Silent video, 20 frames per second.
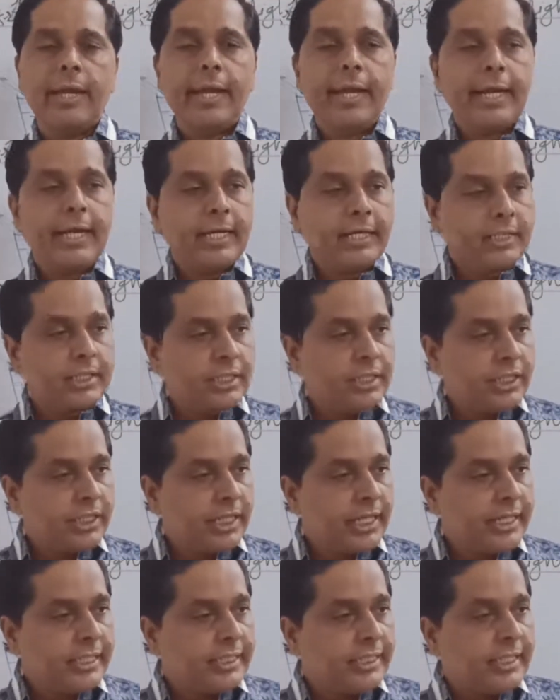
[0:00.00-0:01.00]
it
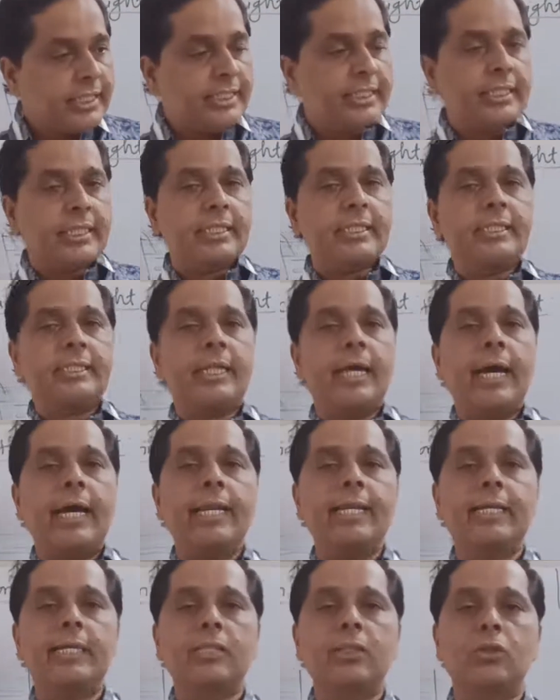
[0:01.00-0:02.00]
changes its
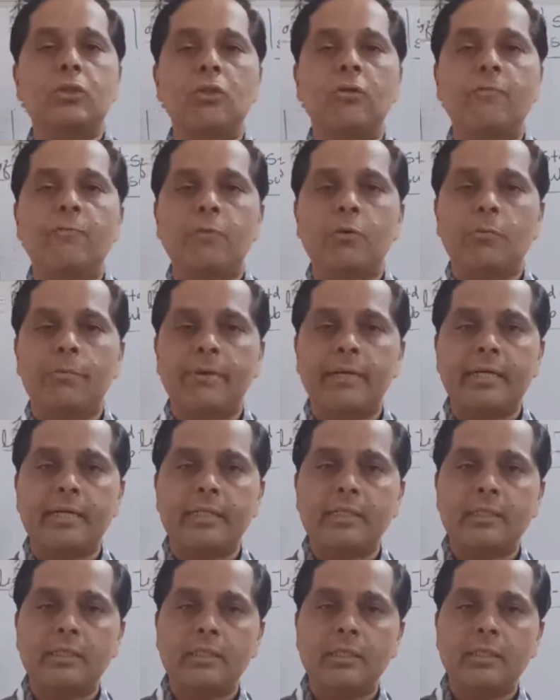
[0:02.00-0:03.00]
direction of
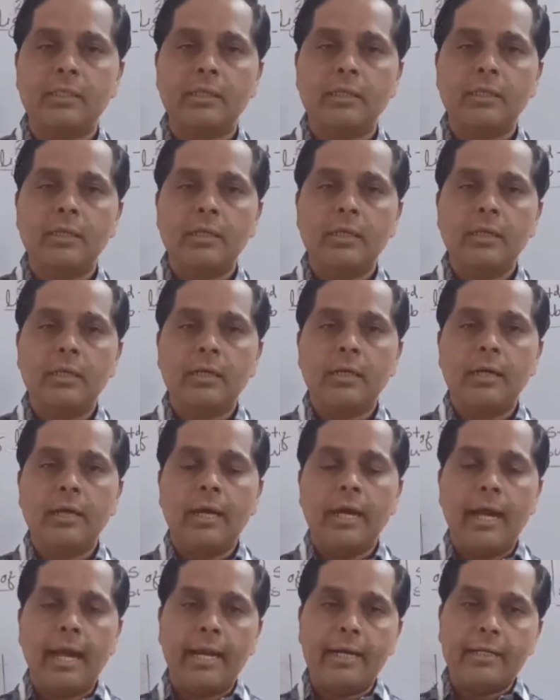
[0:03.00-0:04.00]
propagation,
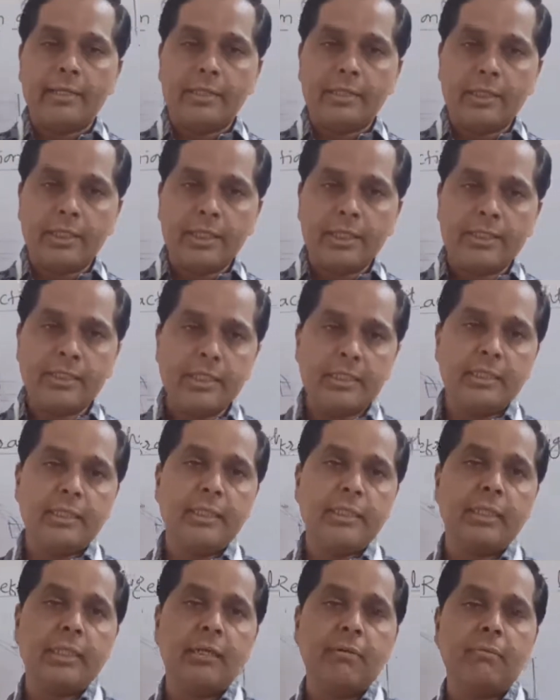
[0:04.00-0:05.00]
and this is
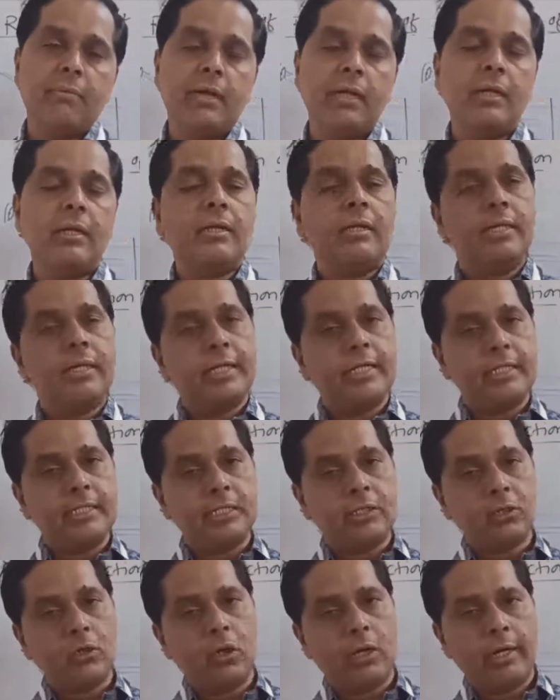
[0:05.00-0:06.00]
nothing but it
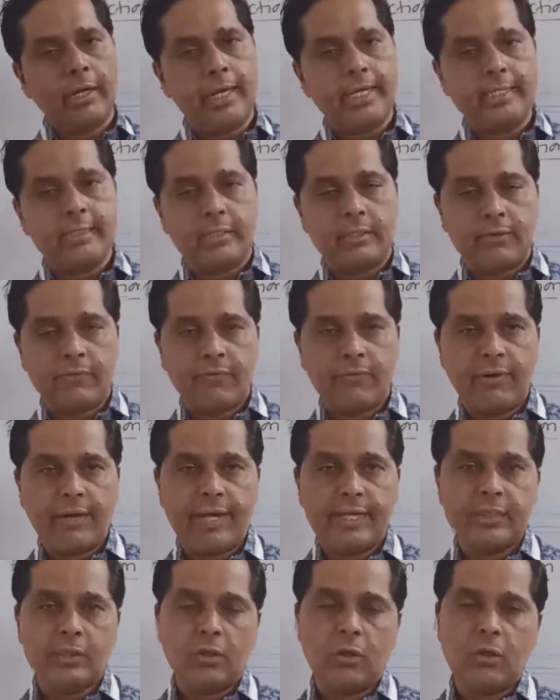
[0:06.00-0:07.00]
is called as
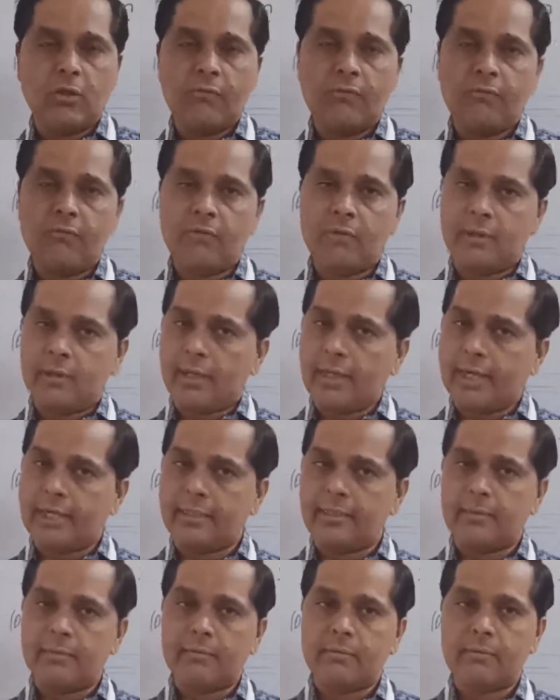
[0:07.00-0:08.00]
refraction of
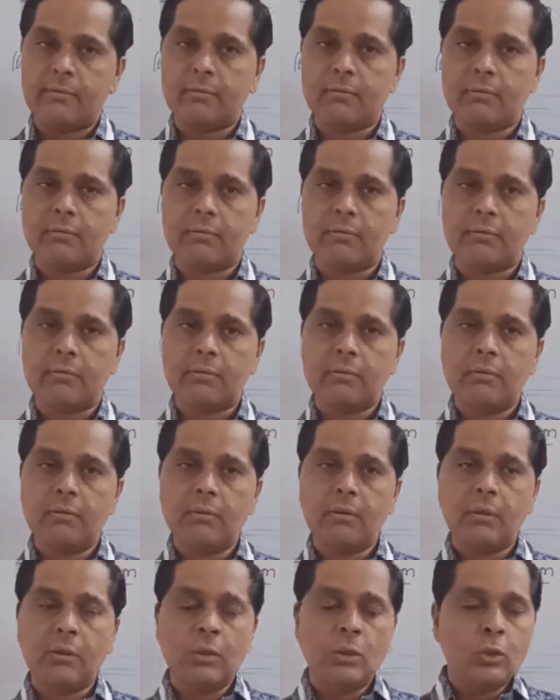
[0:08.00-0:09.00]
light.
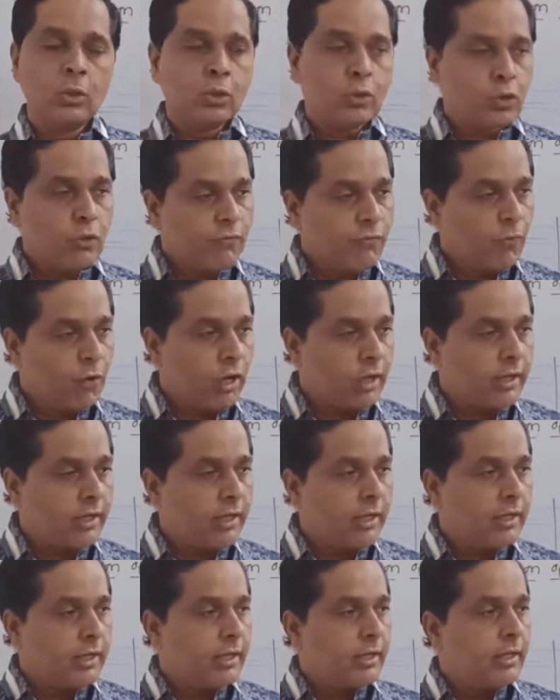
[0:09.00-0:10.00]
So
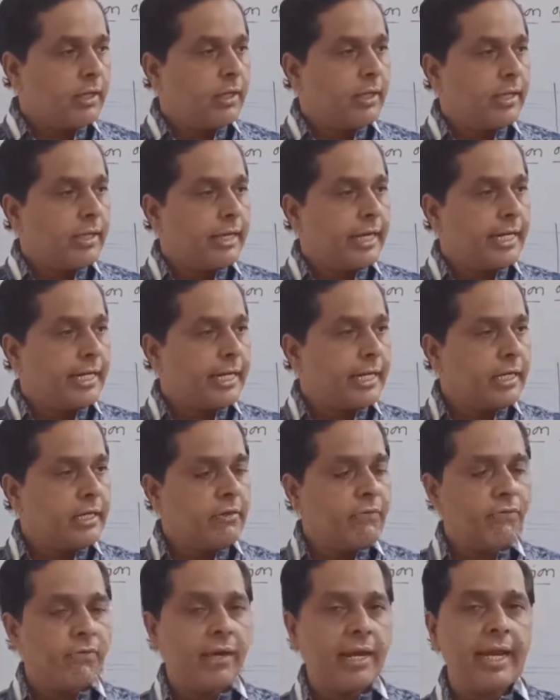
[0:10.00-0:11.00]
for getting
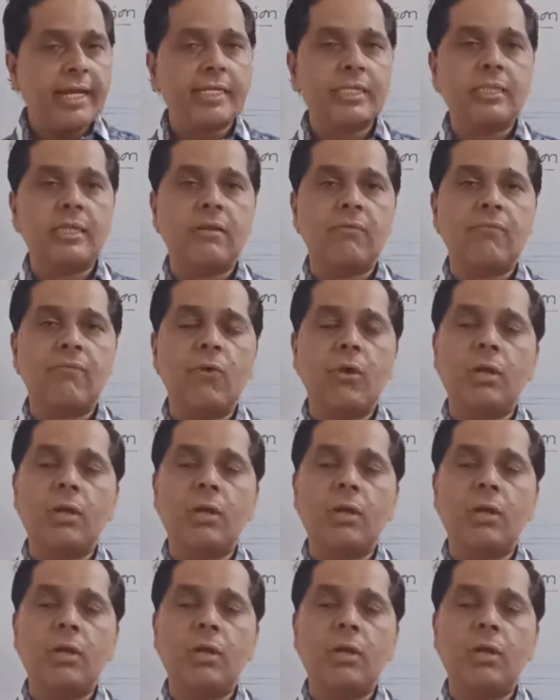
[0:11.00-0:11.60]
refraction,